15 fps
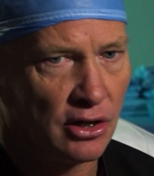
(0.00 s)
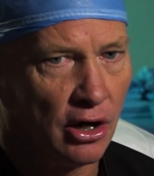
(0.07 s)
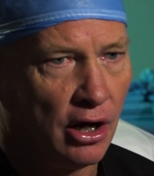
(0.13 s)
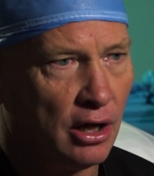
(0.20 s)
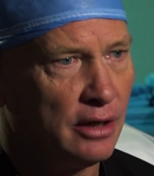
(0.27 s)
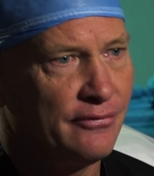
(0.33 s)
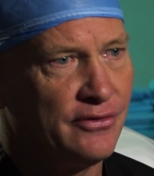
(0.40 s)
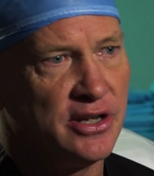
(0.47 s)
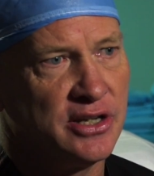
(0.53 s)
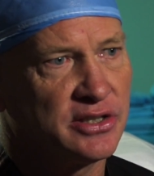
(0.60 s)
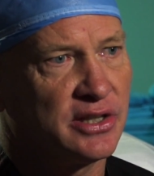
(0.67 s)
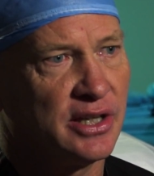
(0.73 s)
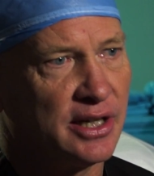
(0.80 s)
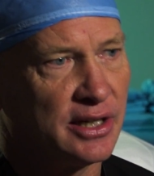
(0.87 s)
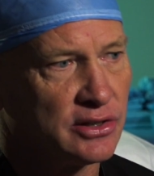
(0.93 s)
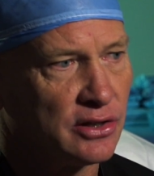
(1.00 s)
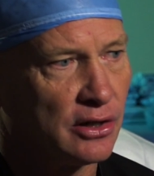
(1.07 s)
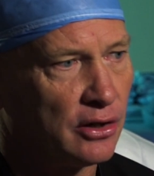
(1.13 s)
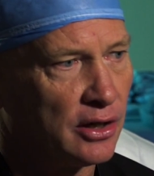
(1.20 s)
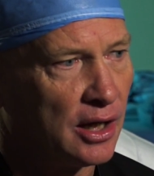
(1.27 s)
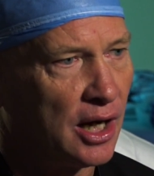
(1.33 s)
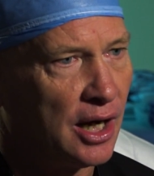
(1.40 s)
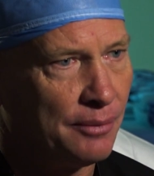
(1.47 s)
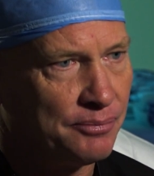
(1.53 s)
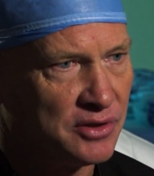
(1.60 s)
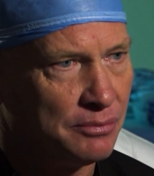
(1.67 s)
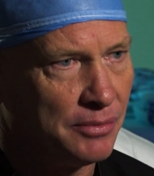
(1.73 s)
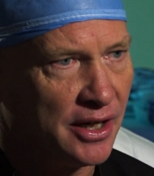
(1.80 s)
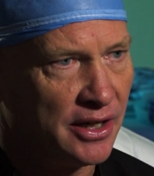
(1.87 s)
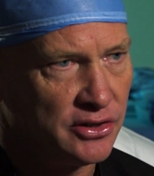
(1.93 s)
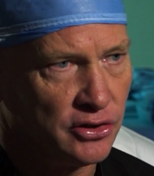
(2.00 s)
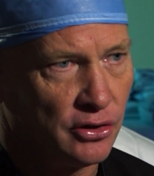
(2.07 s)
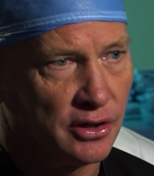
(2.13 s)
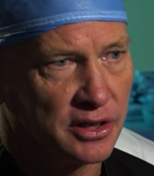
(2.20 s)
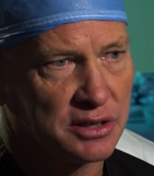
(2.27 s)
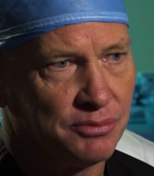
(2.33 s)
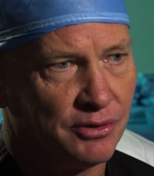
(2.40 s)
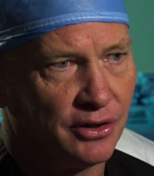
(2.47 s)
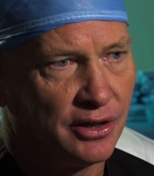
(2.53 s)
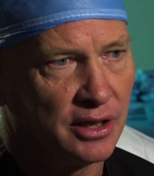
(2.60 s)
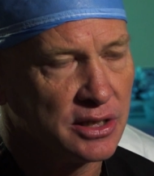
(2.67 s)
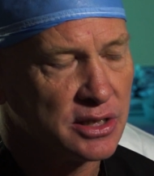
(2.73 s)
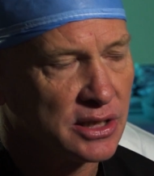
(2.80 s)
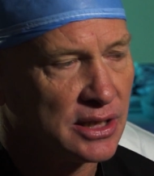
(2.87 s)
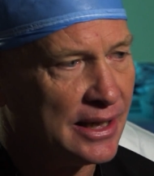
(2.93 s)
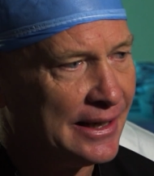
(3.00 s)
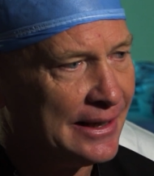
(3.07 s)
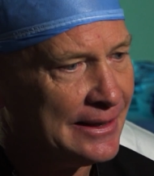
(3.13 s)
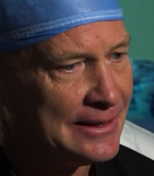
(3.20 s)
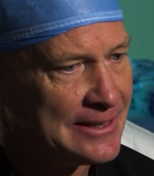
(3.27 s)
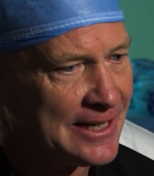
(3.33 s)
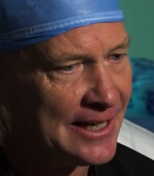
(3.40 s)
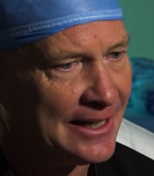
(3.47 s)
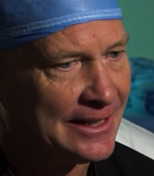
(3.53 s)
All of these things are going to optimize your experience. And